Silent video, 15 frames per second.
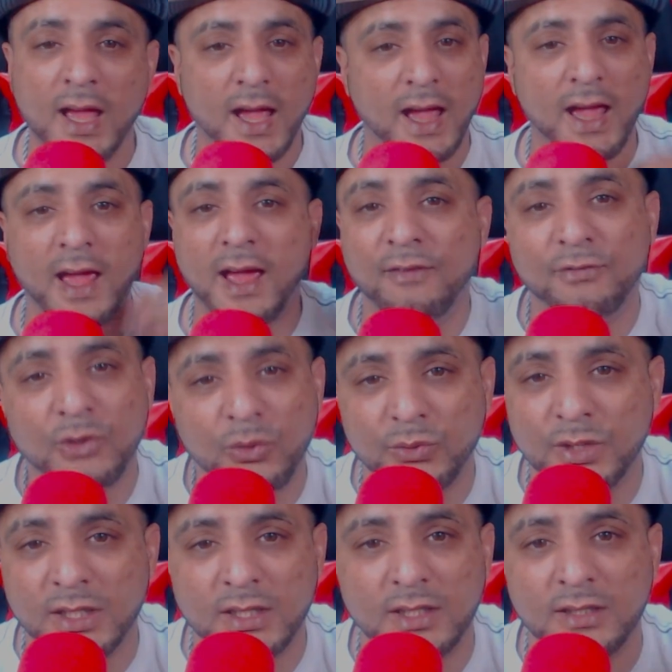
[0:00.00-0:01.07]
I have no
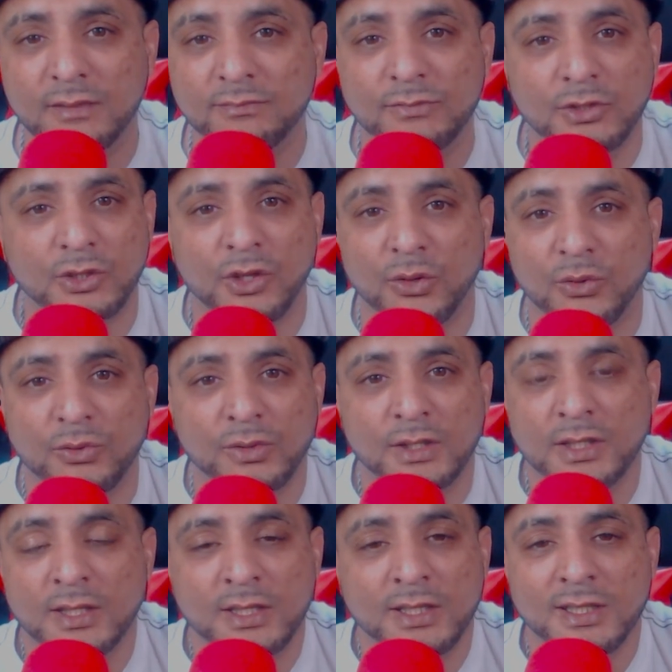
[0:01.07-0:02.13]
need, you know,
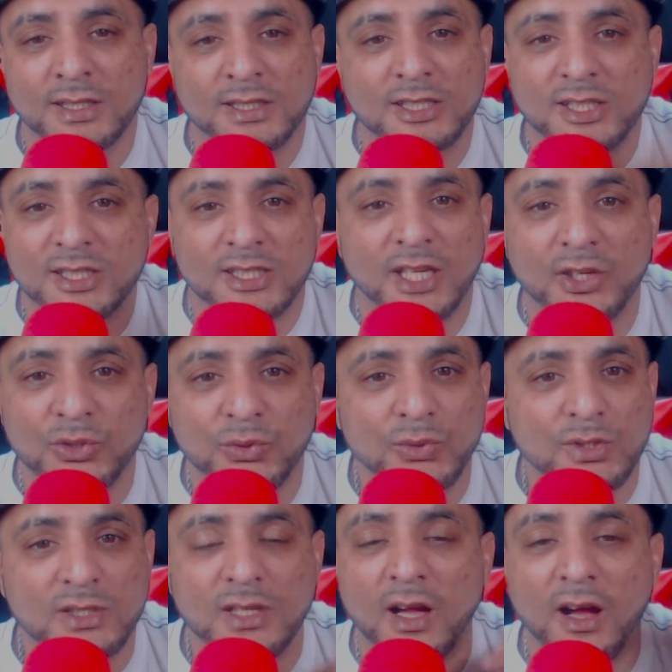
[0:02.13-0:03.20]
to tell you
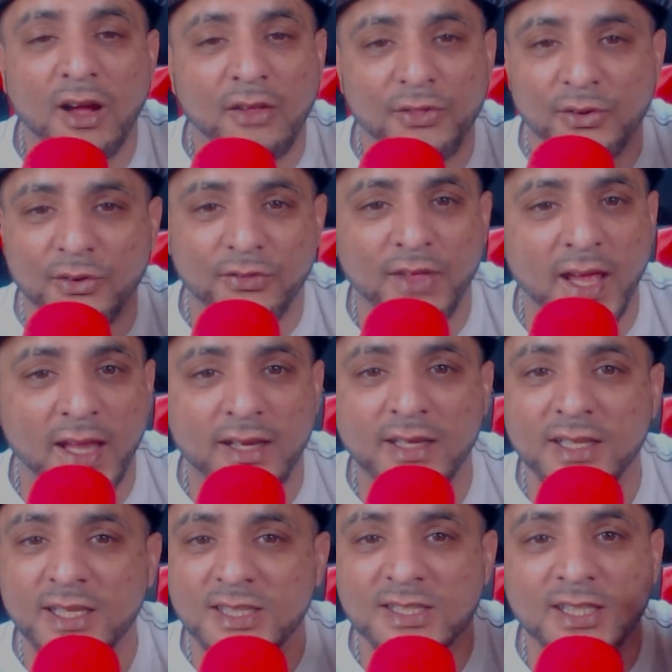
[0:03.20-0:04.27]
other than
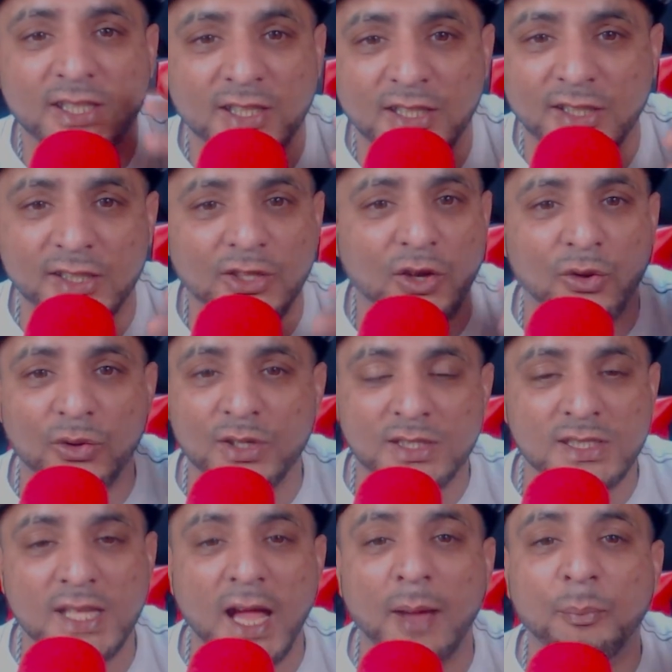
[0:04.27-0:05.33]
is it good or it's
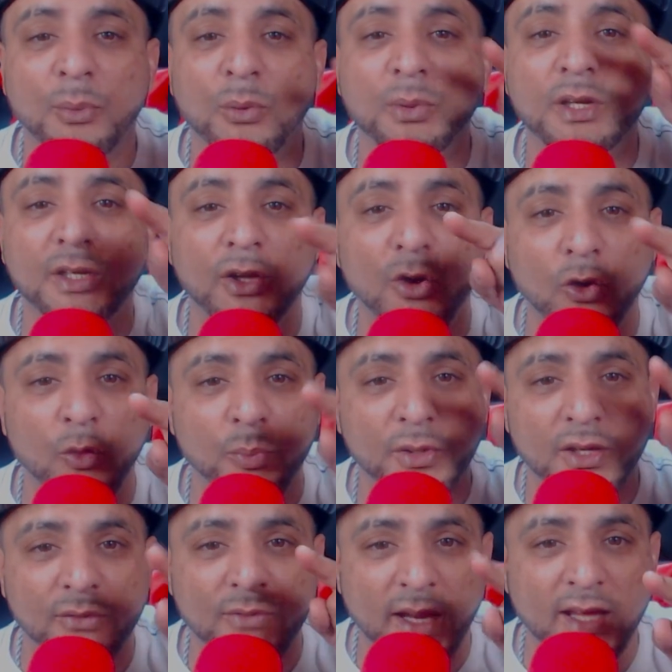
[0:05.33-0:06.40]
not. But we're gonna open
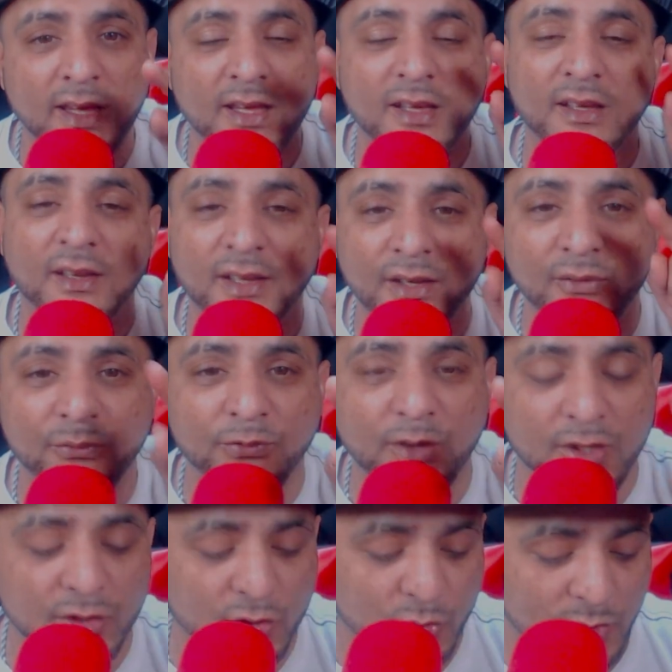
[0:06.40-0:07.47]
it right here in front
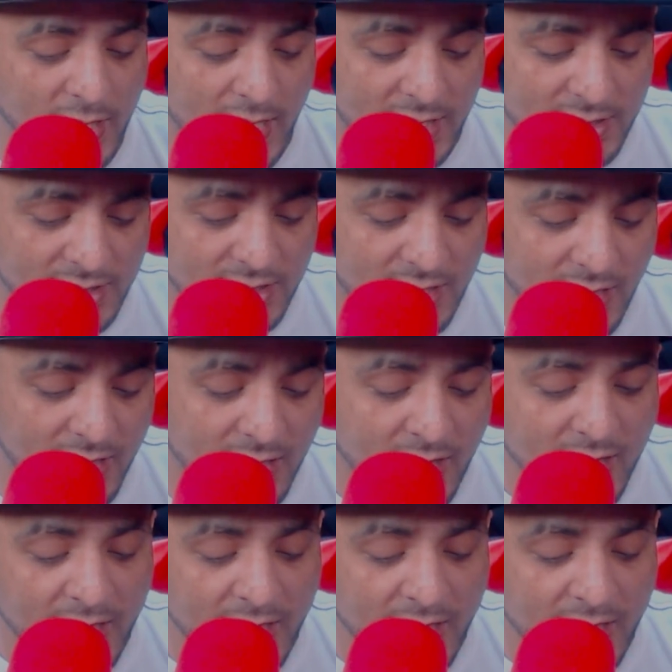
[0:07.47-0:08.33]
of you guys today.